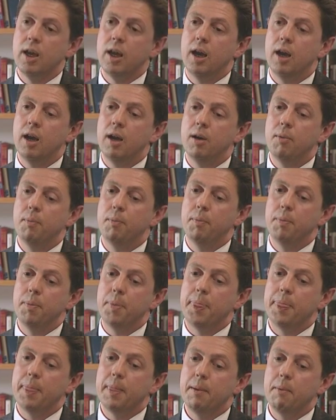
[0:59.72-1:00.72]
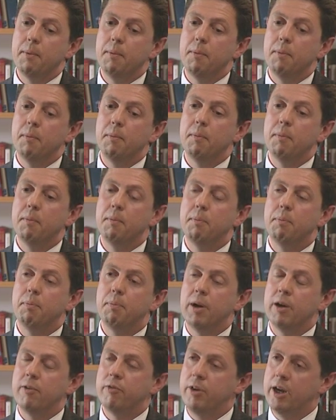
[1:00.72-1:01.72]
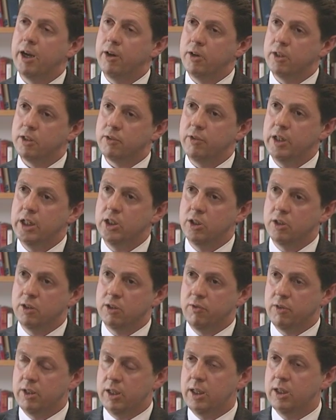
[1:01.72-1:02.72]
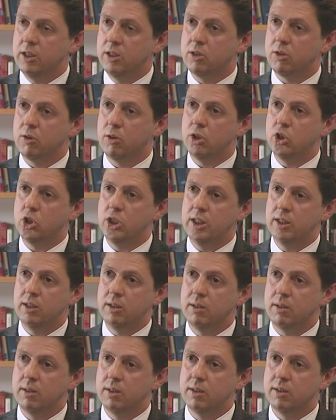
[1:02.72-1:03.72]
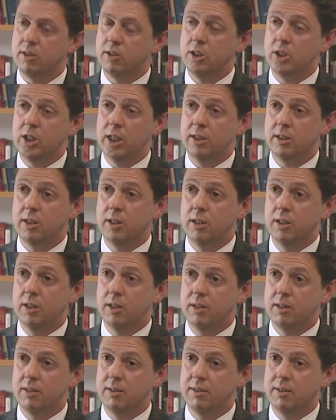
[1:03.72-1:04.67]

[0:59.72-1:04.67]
but various features of the histology suggested that